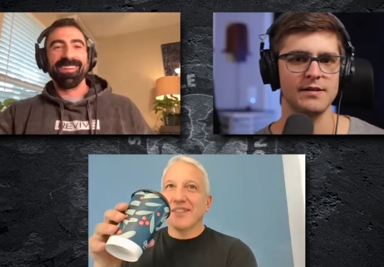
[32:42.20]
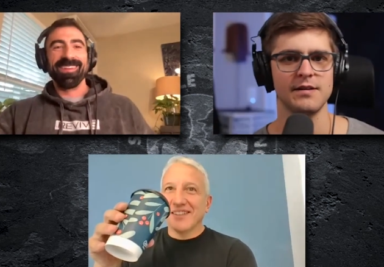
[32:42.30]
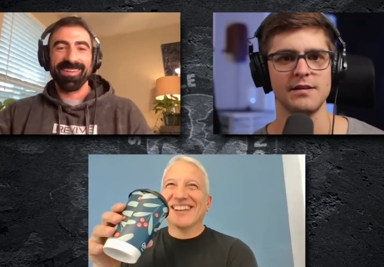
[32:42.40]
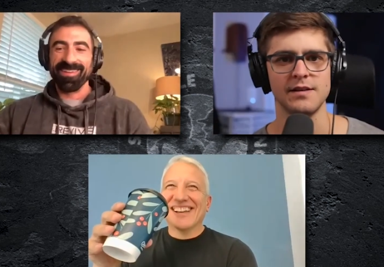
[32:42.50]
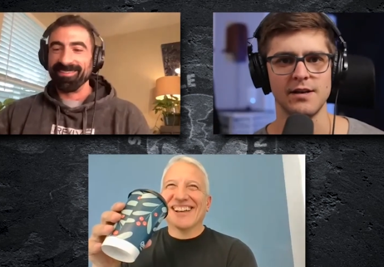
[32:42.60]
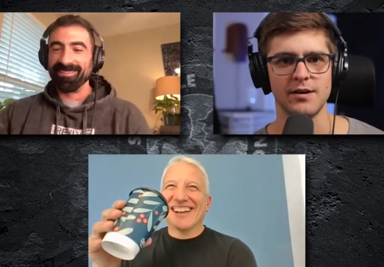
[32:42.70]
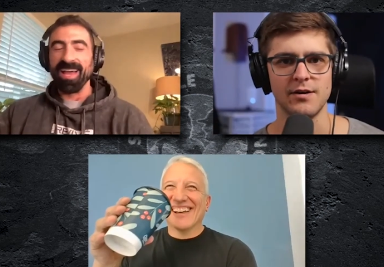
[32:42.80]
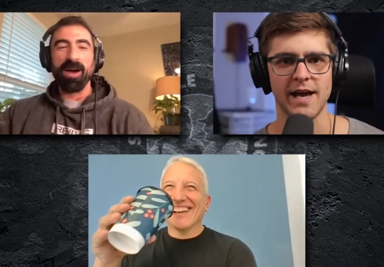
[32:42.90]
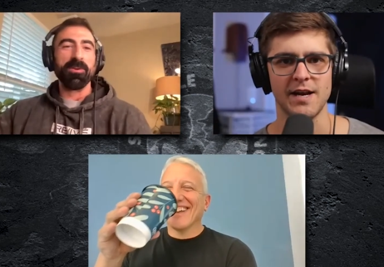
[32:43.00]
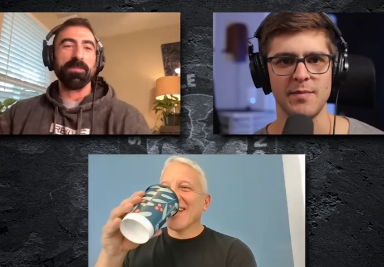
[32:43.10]
Speaker 1: you know,
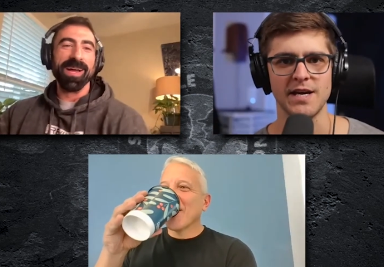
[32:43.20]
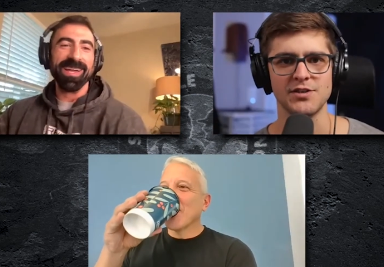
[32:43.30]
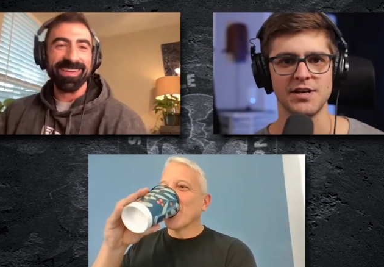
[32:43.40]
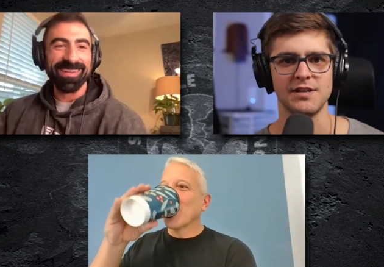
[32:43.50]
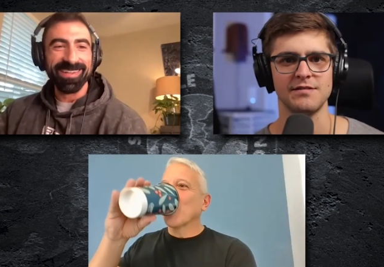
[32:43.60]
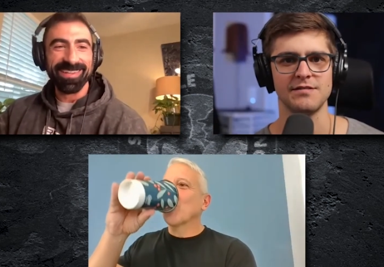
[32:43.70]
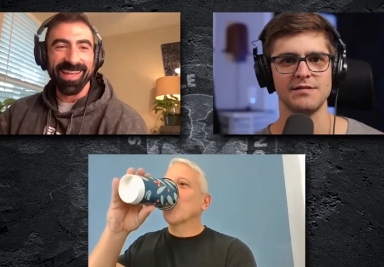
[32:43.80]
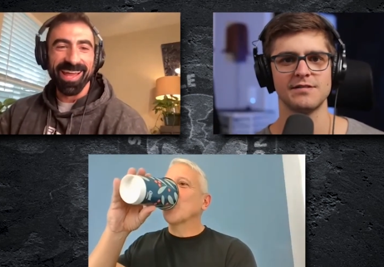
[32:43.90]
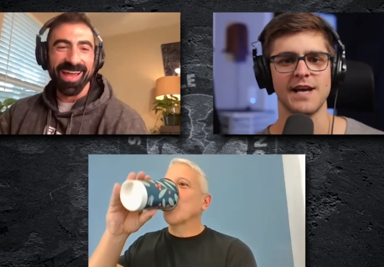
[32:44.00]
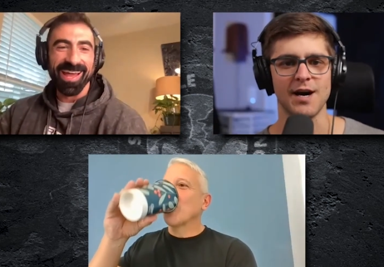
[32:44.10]
sound animation. Bite.
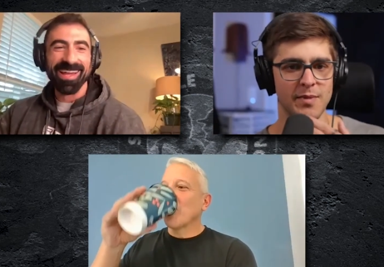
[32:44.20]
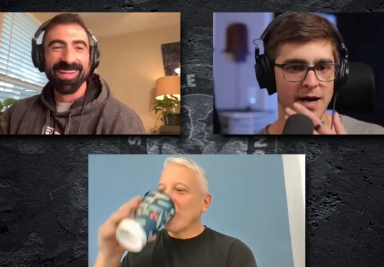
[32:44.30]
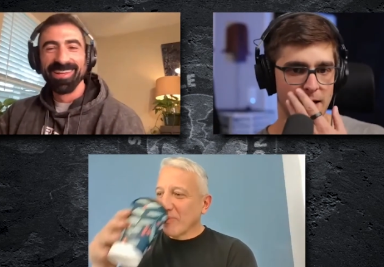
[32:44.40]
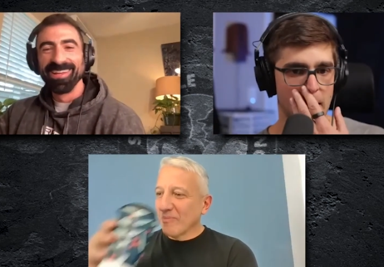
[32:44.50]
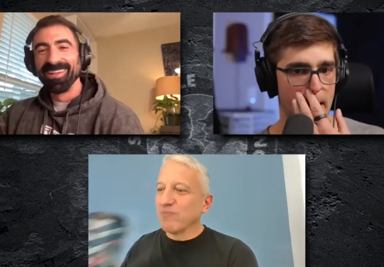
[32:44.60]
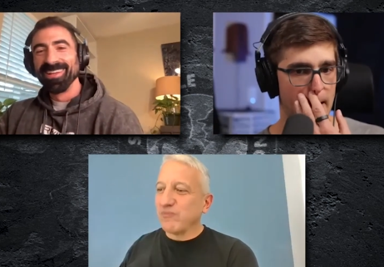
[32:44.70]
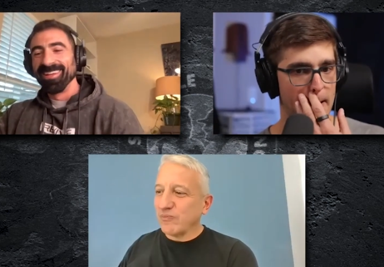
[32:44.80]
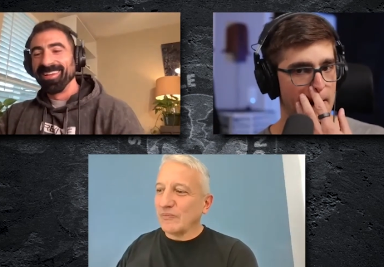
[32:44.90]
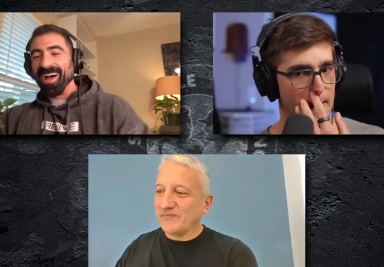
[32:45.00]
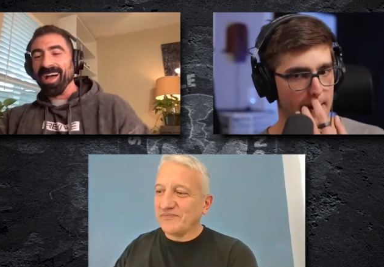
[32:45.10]
Yeah. Sound bite. Yeah.
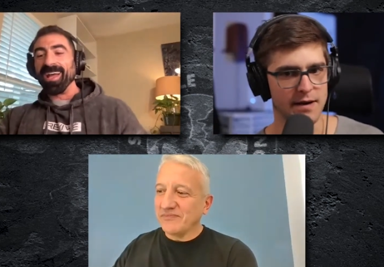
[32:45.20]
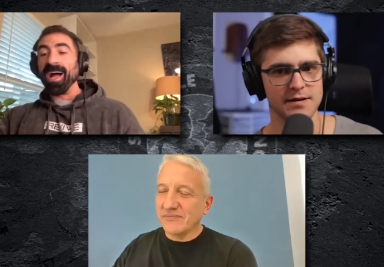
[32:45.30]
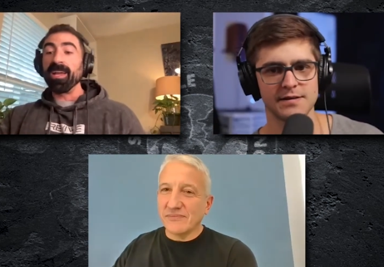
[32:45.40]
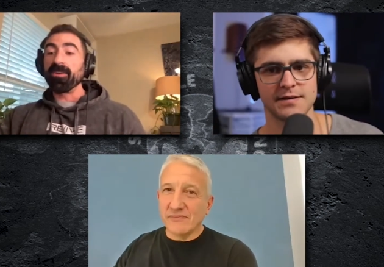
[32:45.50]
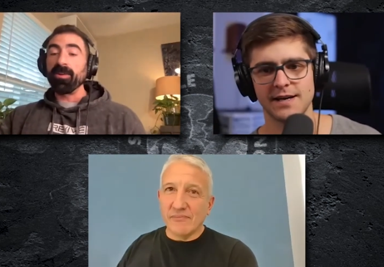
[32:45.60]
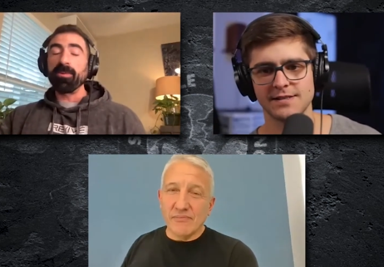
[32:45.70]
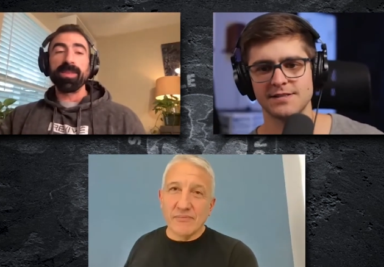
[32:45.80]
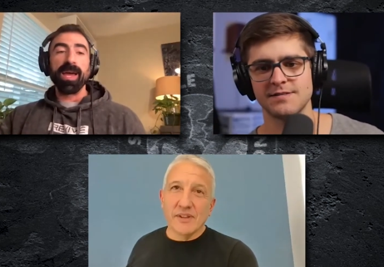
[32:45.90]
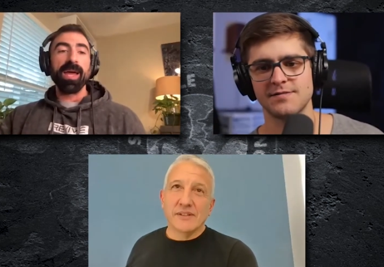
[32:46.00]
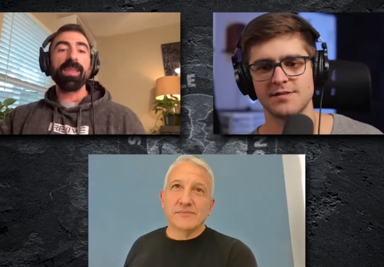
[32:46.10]
That, I, I agree with
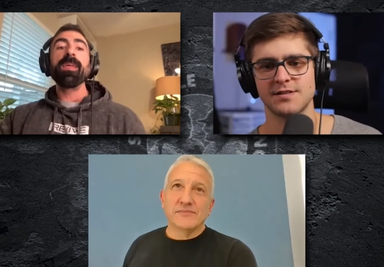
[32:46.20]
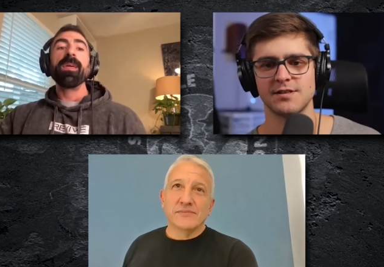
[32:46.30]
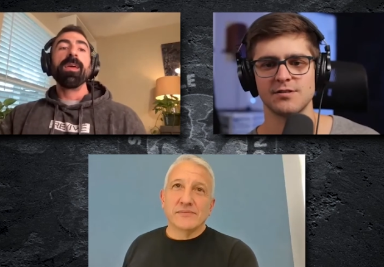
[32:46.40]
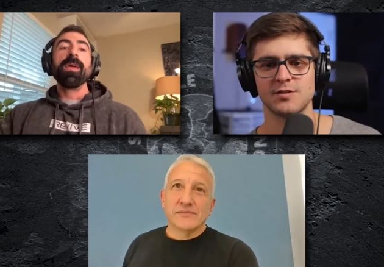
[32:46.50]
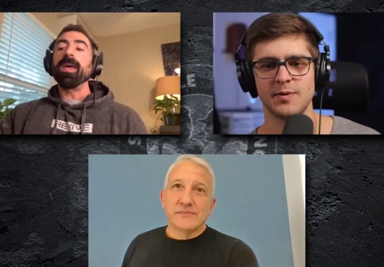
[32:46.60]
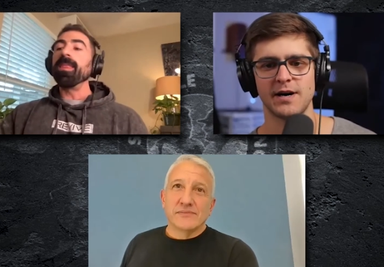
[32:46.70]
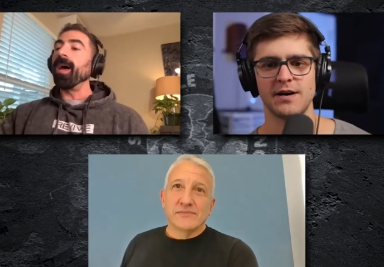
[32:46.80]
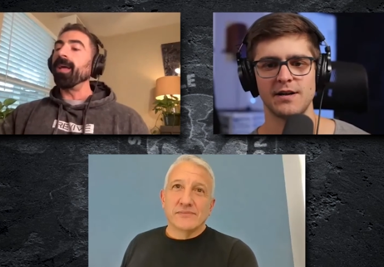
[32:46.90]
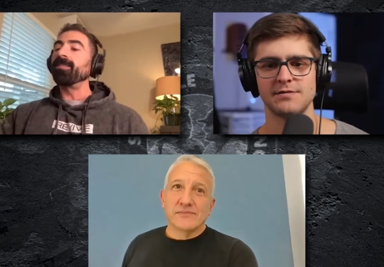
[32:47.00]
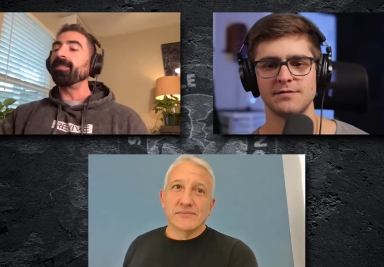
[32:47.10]
that. So spot on.
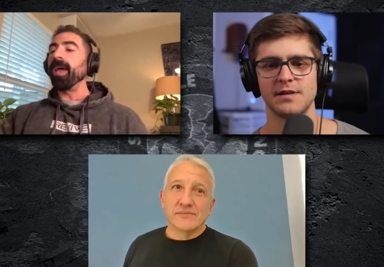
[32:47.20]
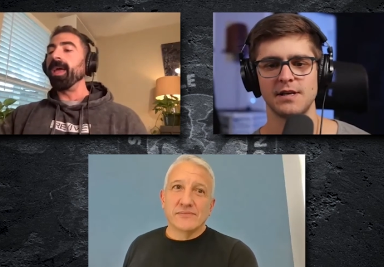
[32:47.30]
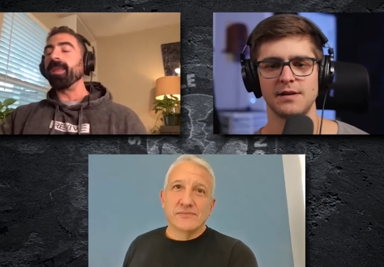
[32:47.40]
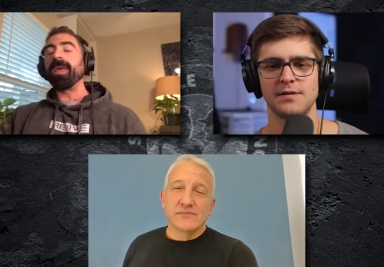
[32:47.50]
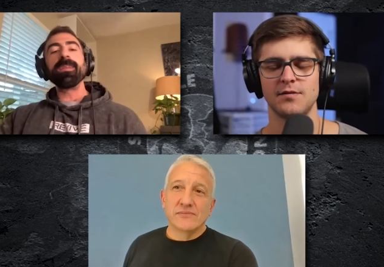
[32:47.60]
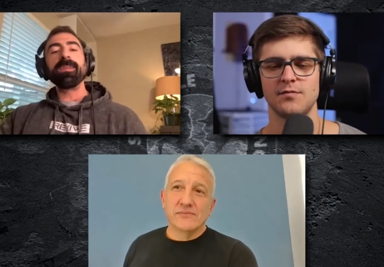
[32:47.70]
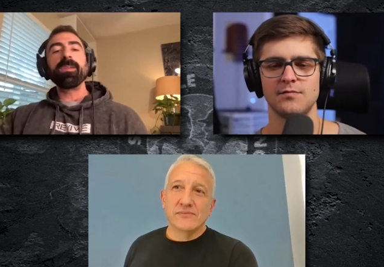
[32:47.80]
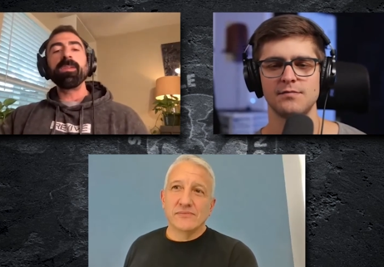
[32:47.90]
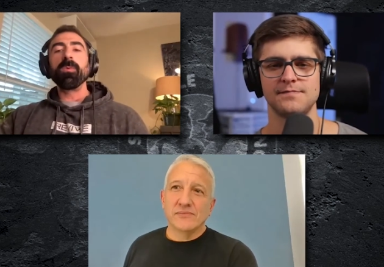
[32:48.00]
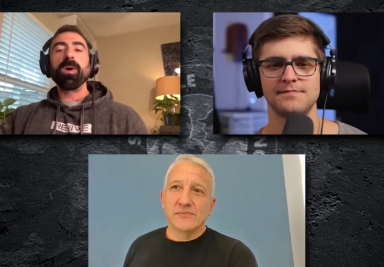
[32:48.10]
That's and and
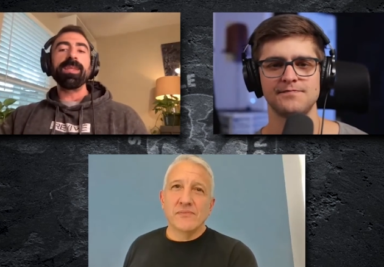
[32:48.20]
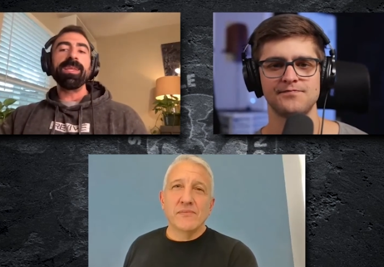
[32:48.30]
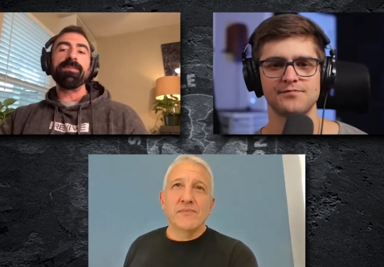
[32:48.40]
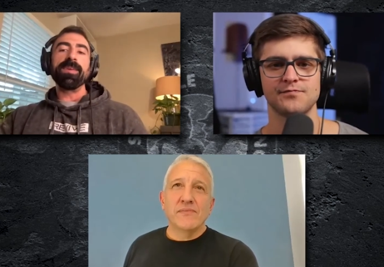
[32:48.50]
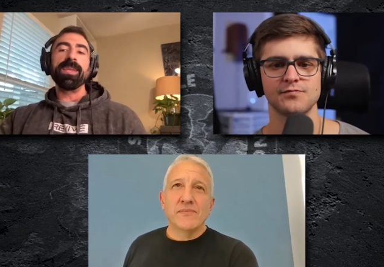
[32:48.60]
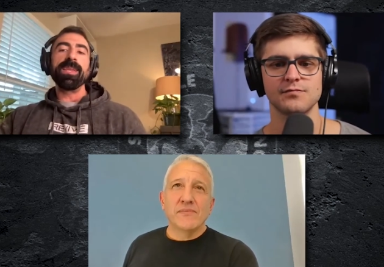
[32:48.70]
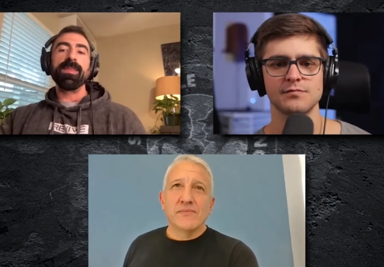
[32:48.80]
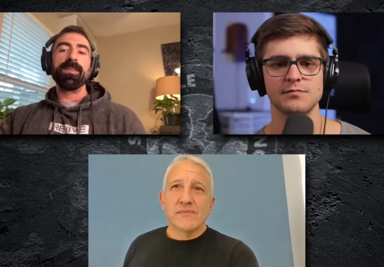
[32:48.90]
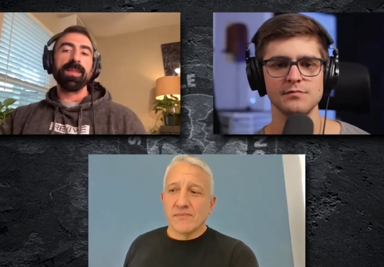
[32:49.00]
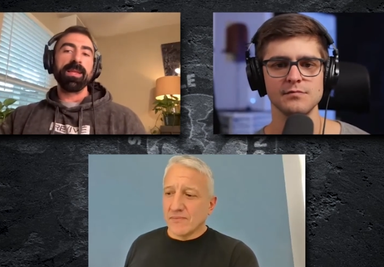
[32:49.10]
you know what? Even
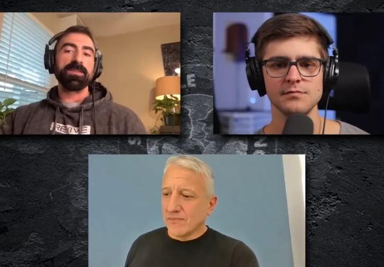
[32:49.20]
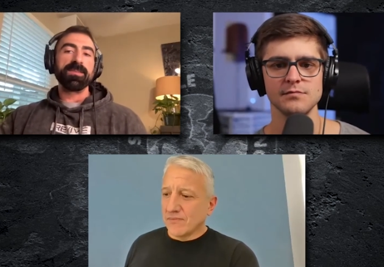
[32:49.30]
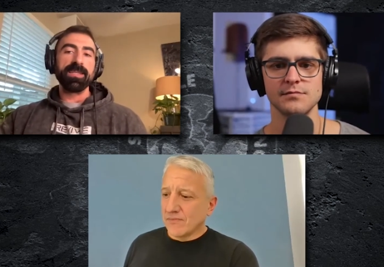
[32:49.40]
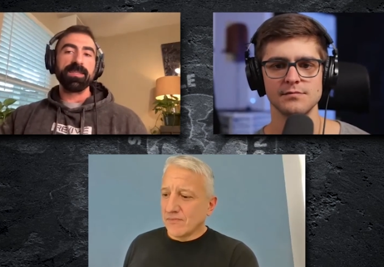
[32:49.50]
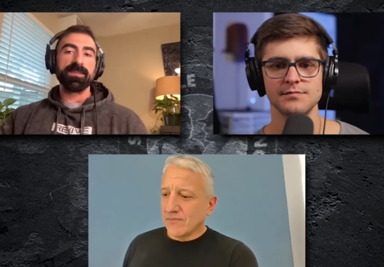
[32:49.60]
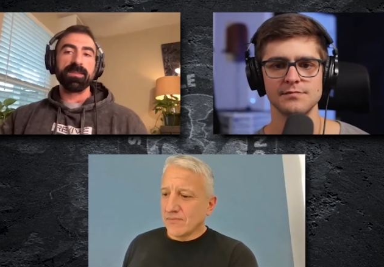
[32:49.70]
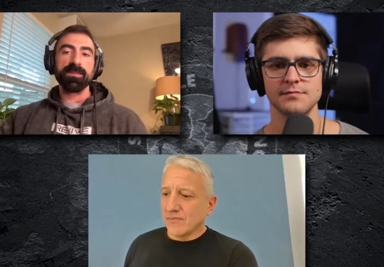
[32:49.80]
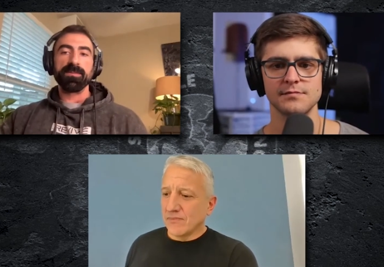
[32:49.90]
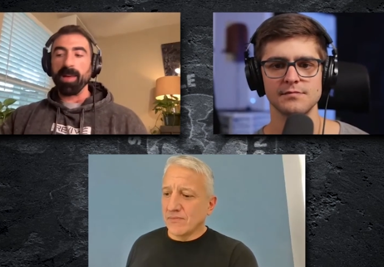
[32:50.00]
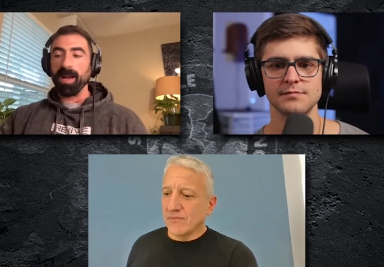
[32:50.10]
in the later stages
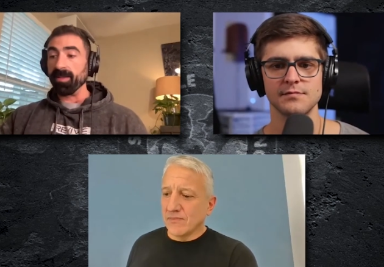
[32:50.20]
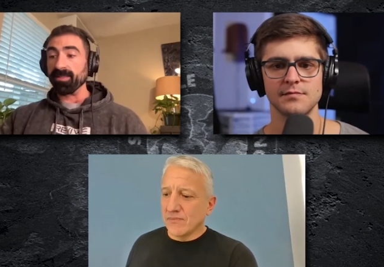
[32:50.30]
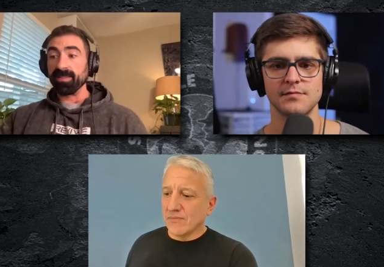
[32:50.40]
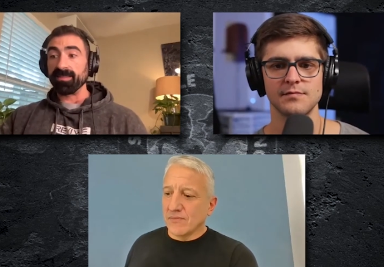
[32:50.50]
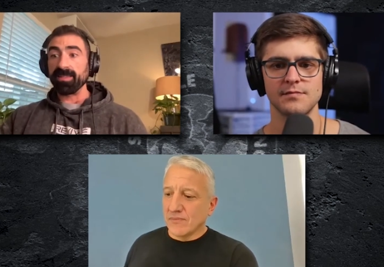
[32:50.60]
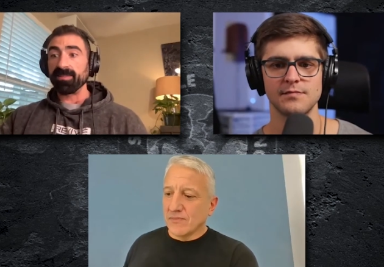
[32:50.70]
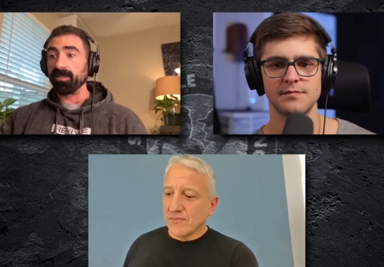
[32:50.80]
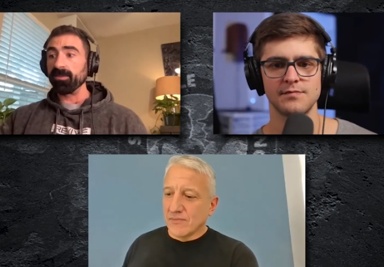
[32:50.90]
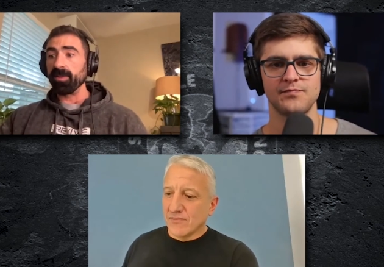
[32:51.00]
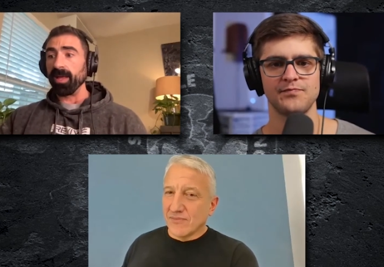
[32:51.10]
of my business, I
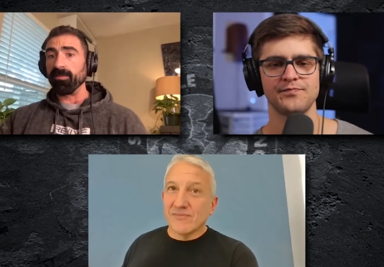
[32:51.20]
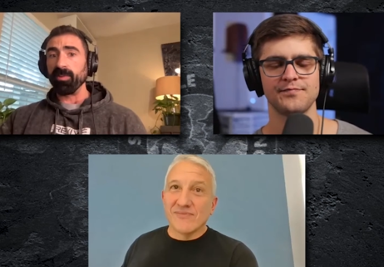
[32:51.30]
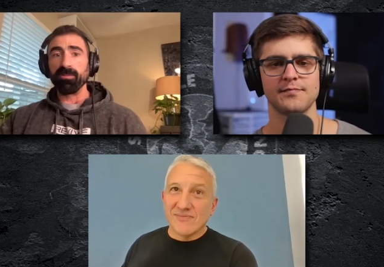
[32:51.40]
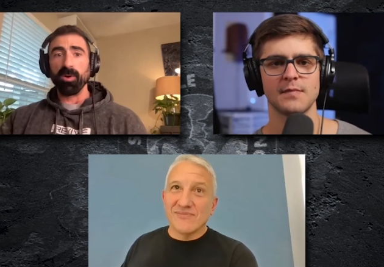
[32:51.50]
still do that. If we